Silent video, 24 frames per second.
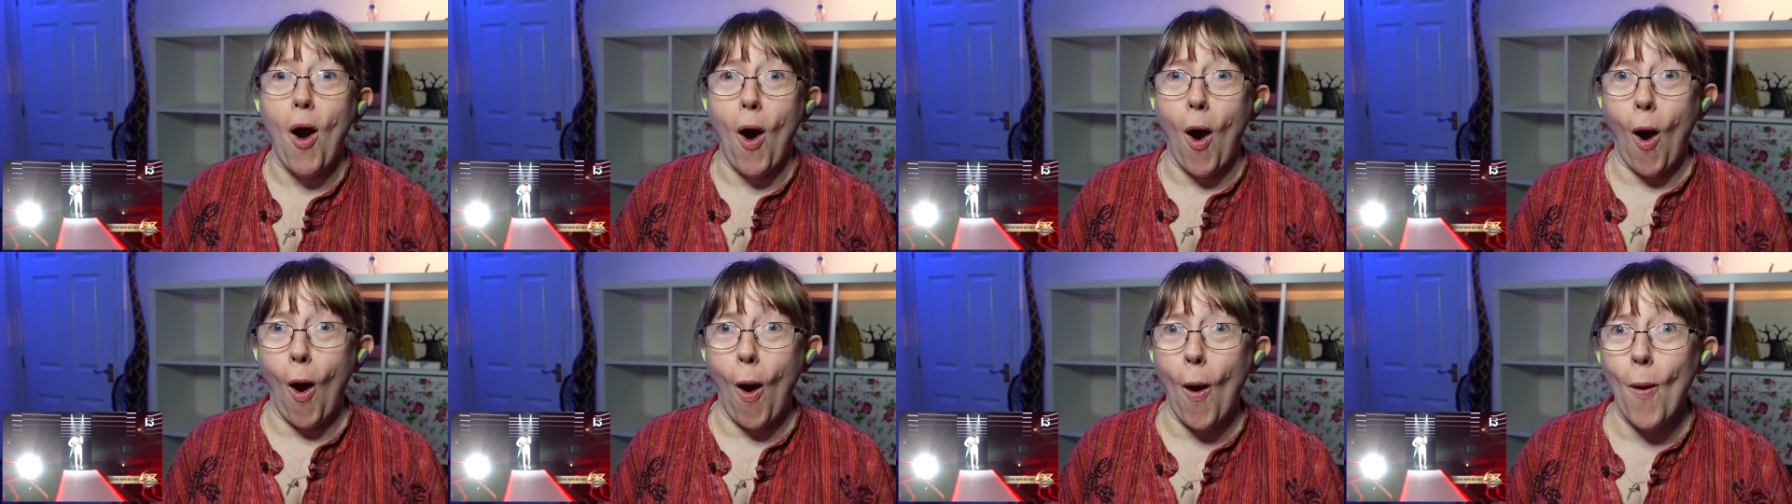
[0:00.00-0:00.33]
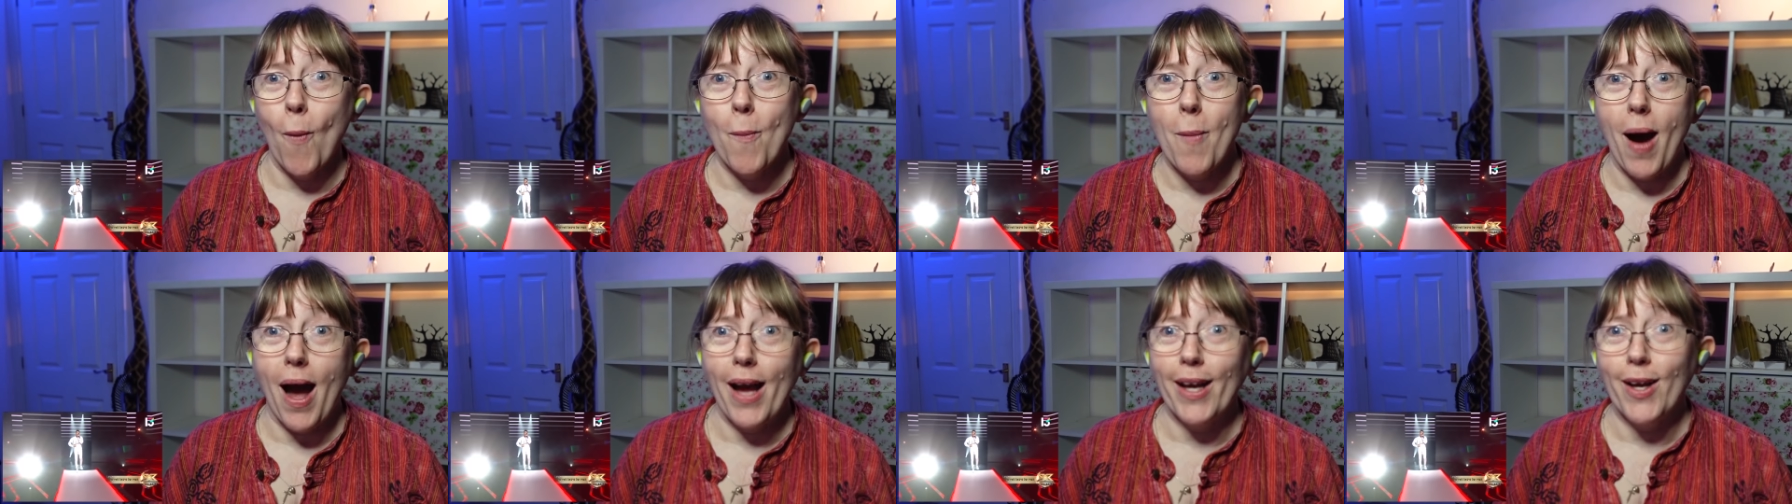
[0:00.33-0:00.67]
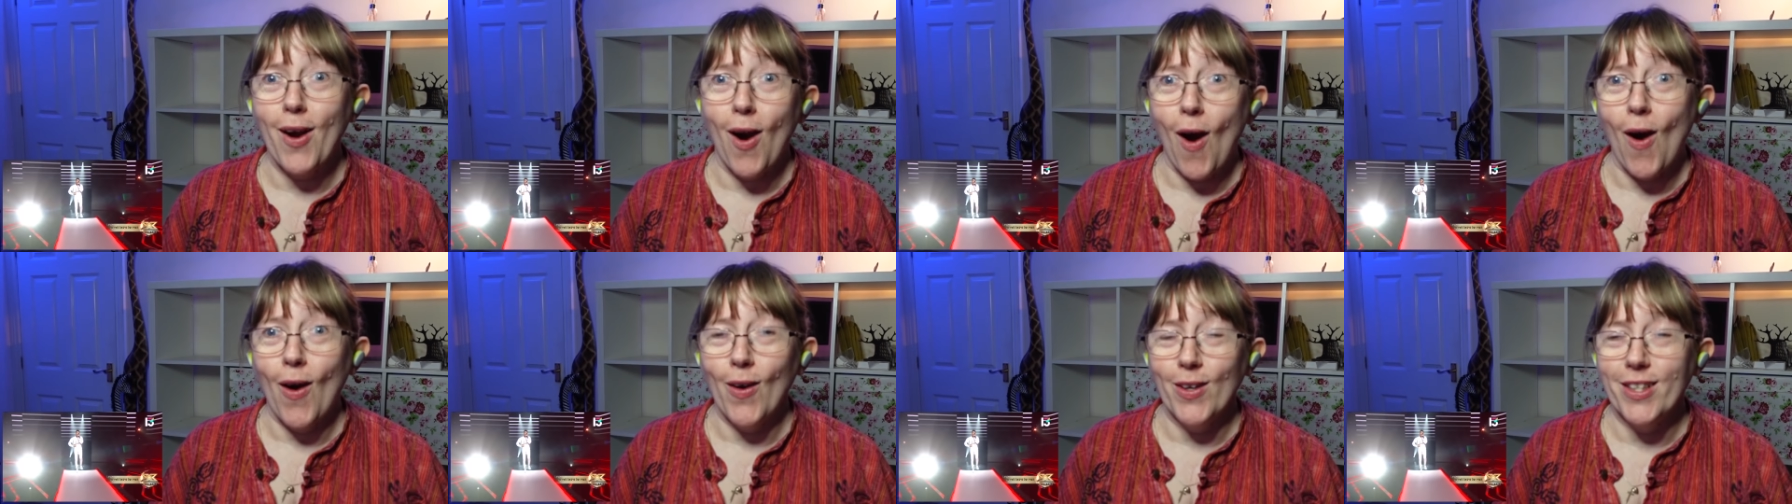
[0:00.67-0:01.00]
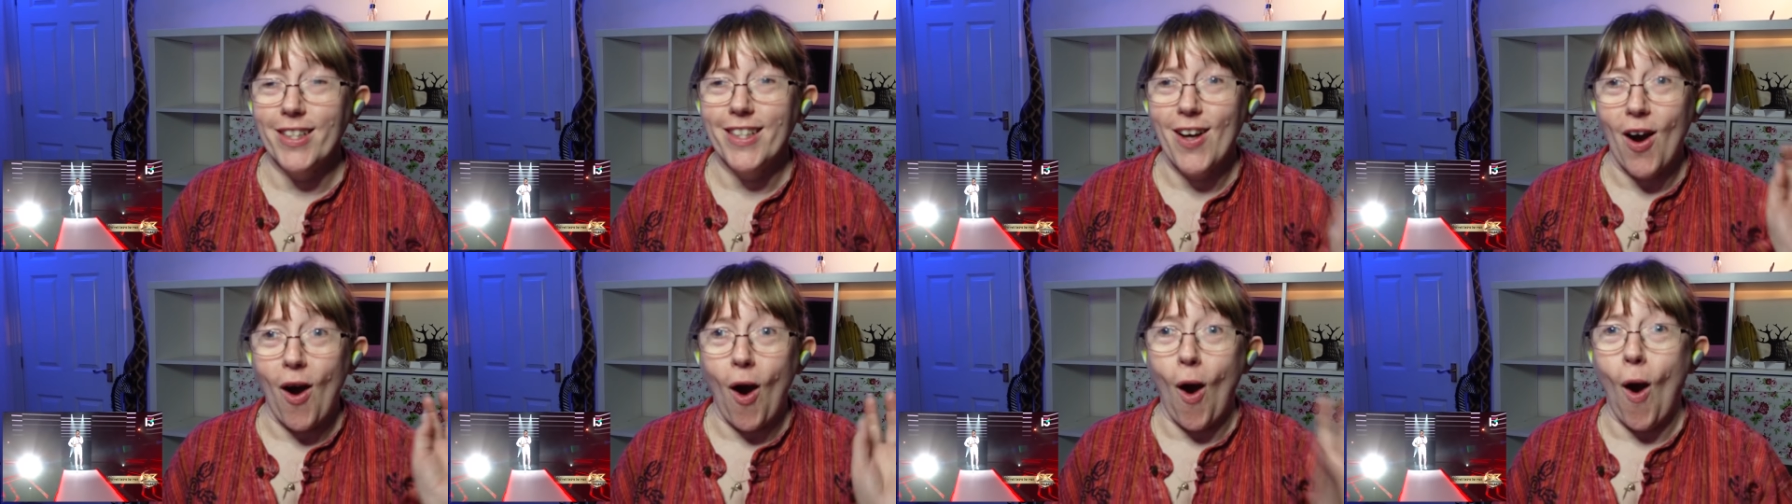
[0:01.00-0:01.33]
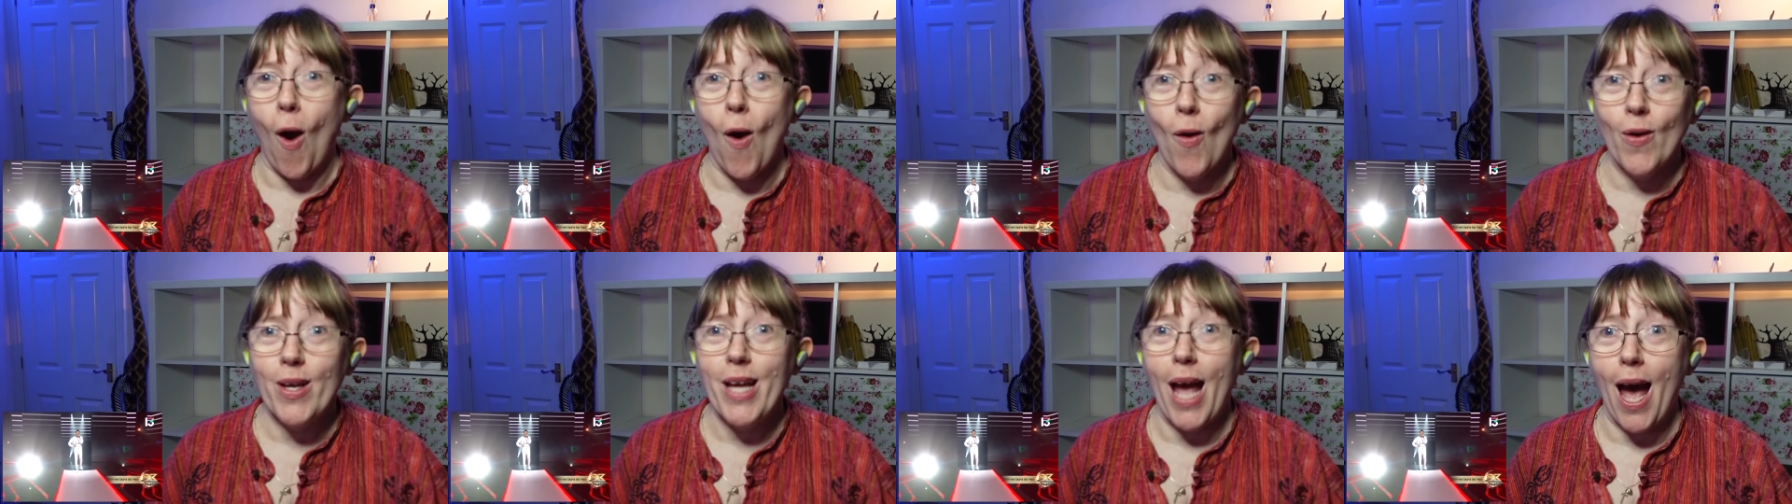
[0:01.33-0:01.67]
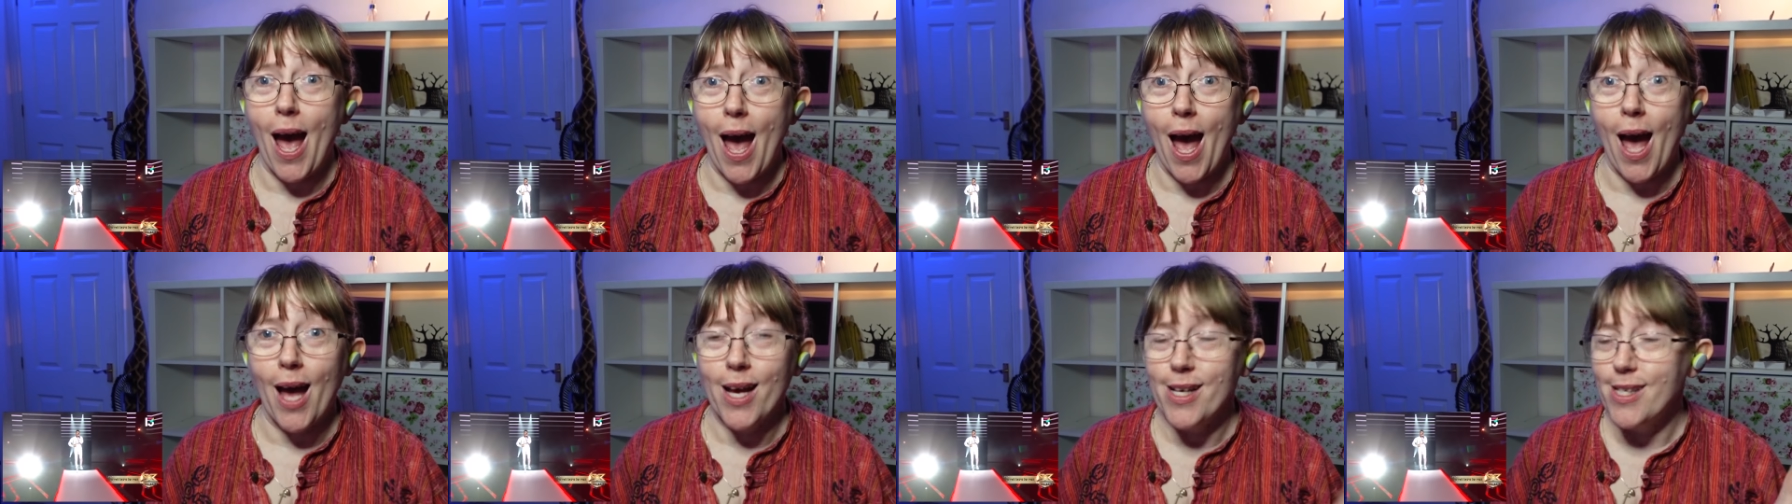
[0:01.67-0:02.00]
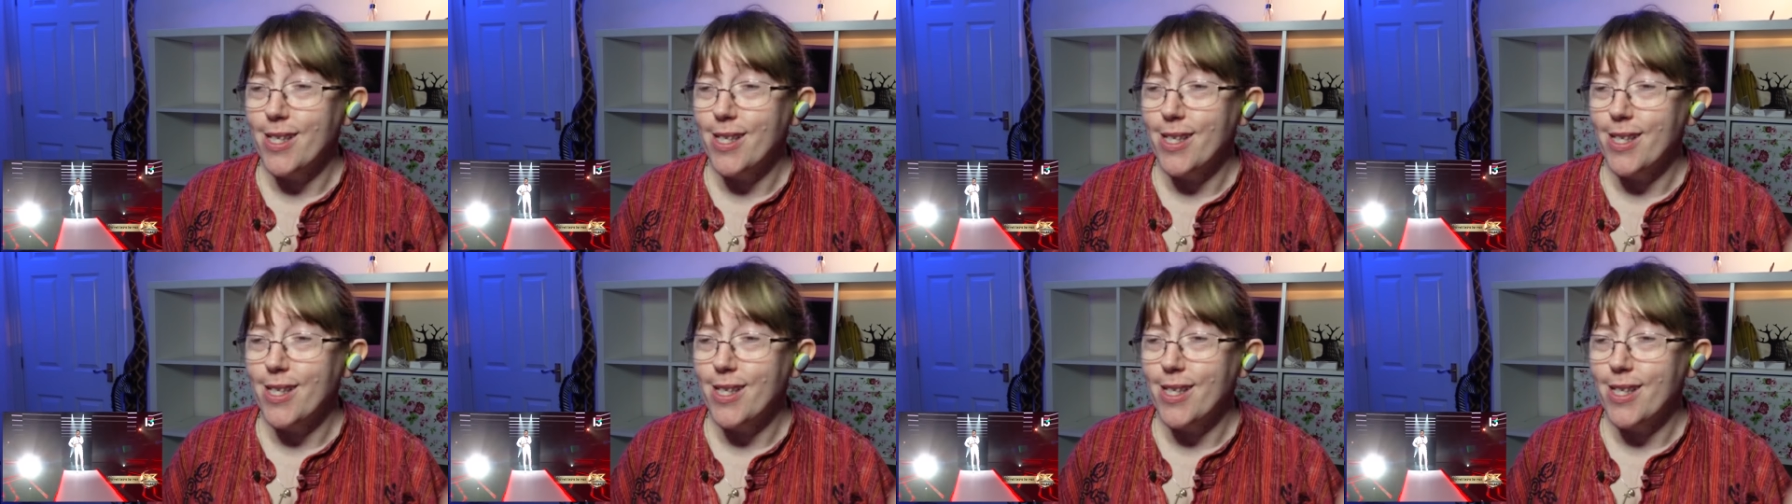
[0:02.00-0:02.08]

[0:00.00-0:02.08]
Oh my God. Oh yeah.